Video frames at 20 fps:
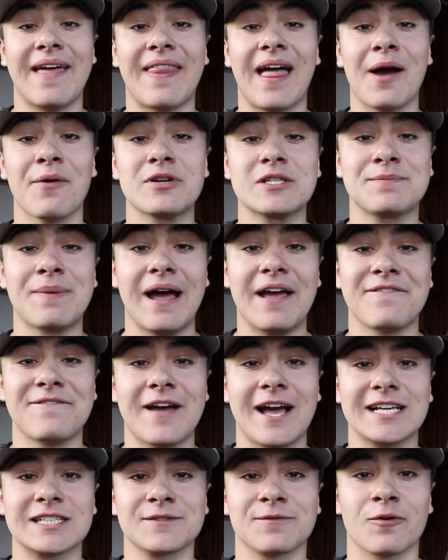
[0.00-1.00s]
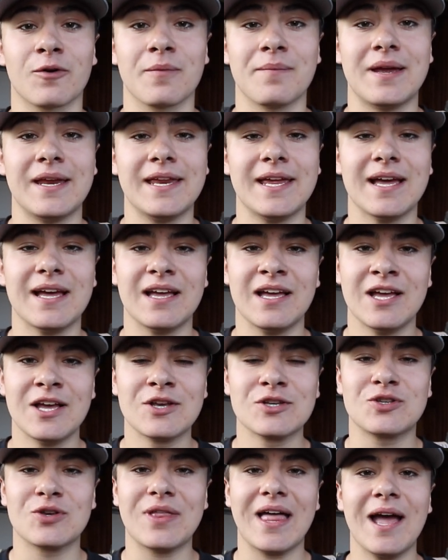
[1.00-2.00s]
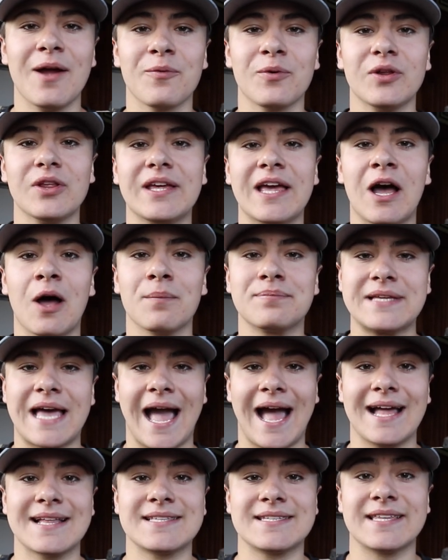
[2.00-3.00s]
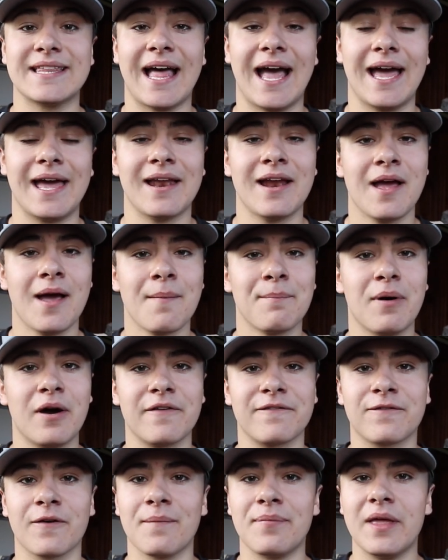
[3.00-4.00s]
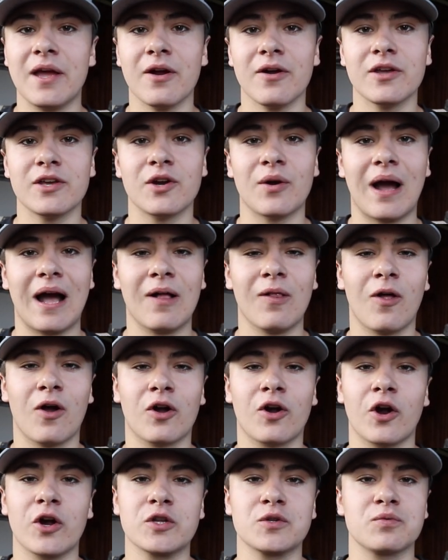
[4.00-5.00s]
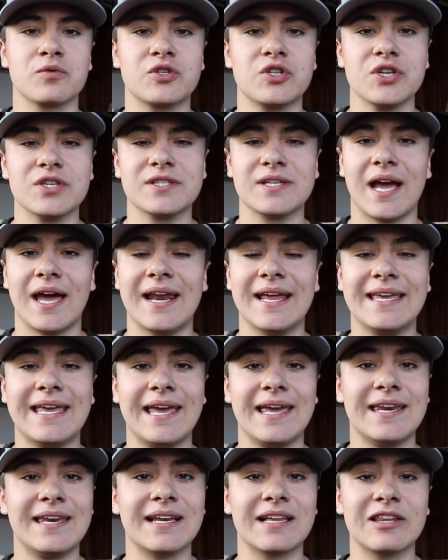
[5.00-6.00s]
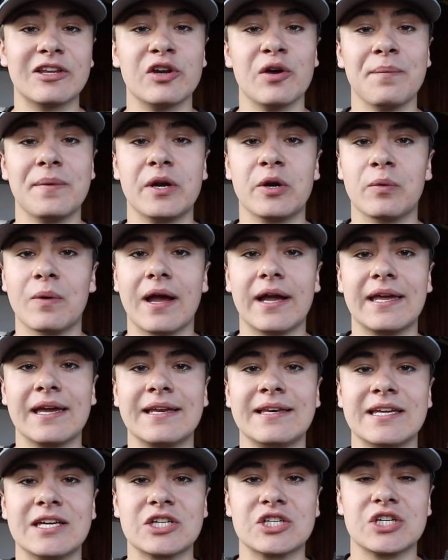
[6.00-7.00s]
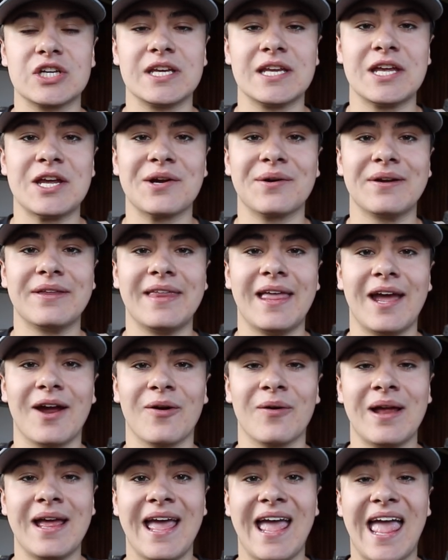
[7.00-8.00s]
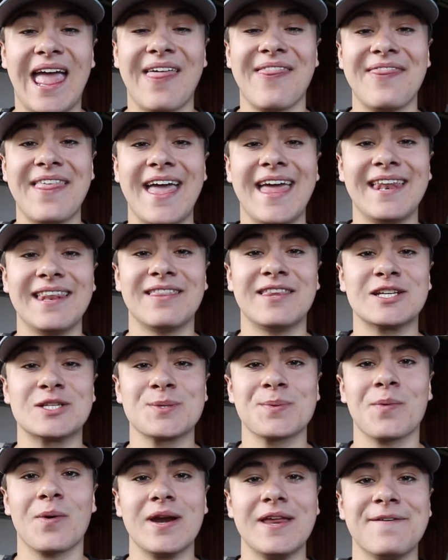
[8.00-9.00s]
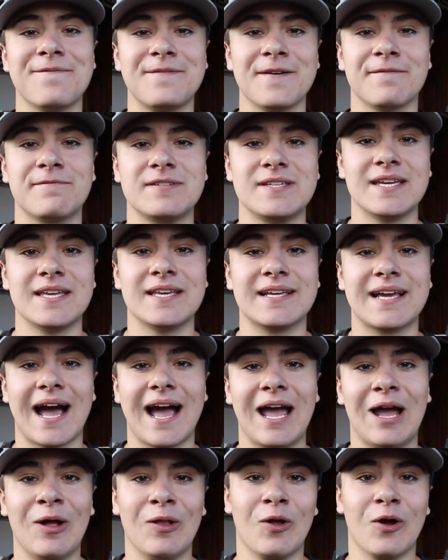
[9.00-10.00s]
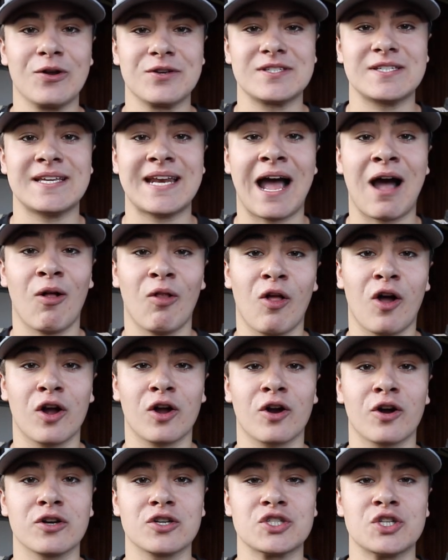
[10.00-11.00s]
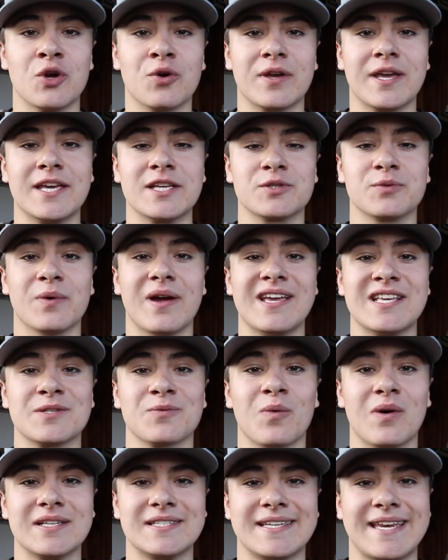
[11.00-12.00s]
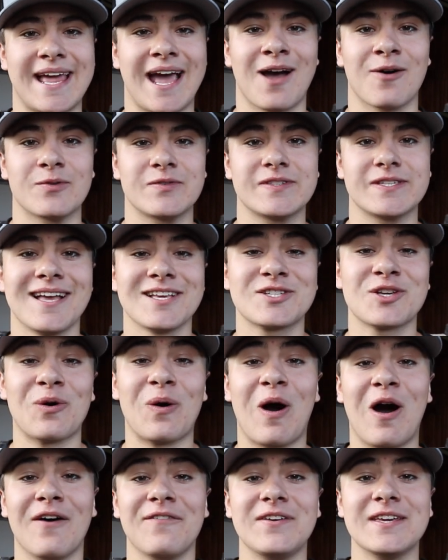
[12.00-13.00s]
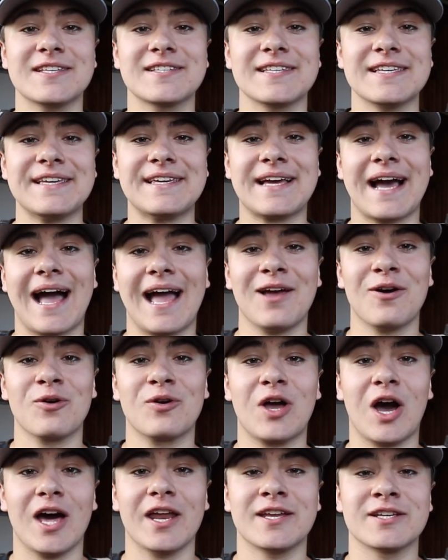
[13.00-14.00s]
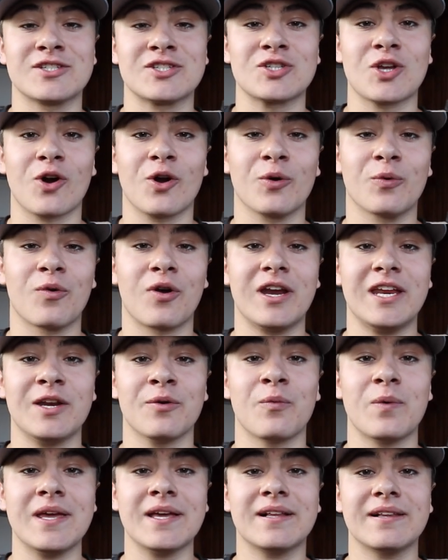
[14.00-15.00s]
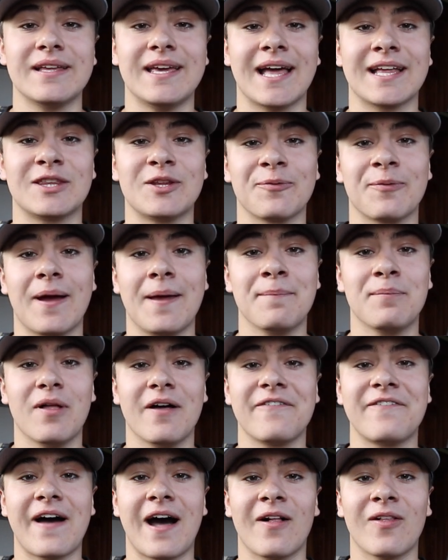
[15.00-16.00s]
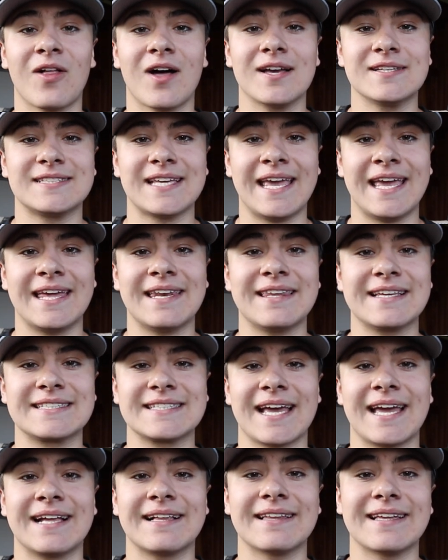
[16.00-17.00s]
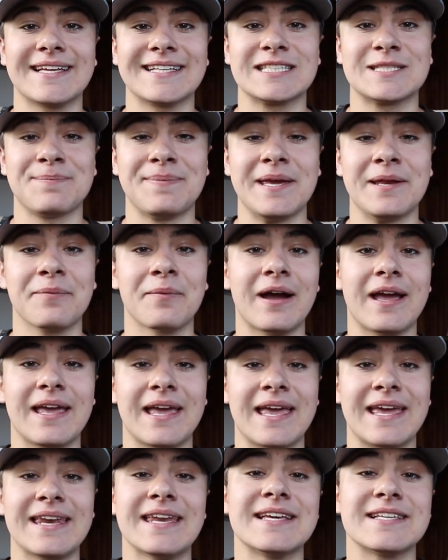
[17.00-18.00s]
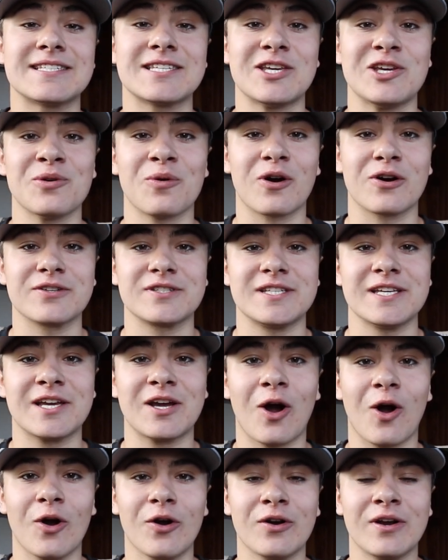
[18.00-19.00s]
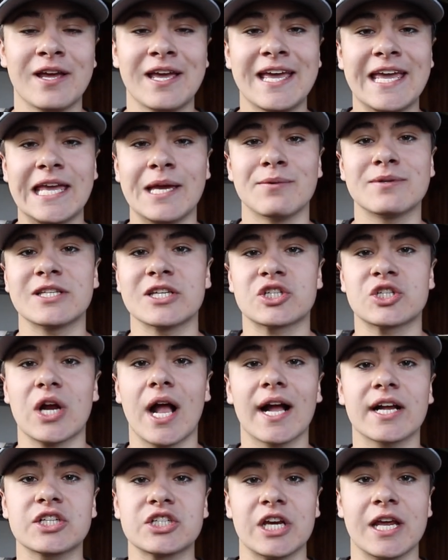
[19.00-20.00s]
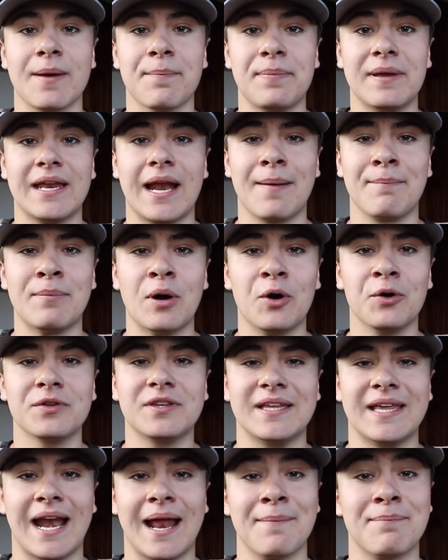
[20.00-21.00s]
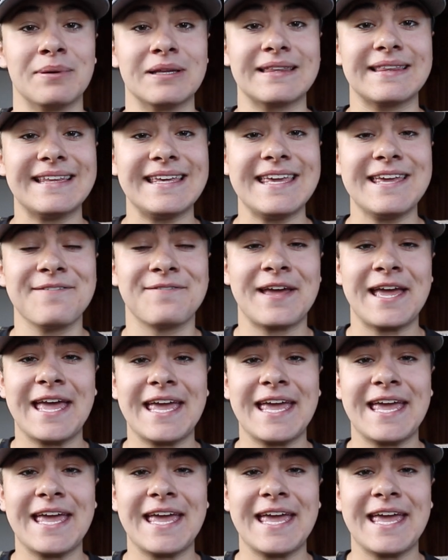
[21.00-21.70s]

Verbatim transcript: and that was by Fast Fast 4 Media. So that really helped add to that. But from there, you know, Outlaw karts were just kind of gaining a little bit of recognition here and there. And then the 2015 Kyle Larson Outlaw Kart Showcase race was announced. So obviously Kyle got his start running weekly at the Red Bluff Outlaws and the Cycleland Speedway in his QRC kart. He was a track champion at both, and I believe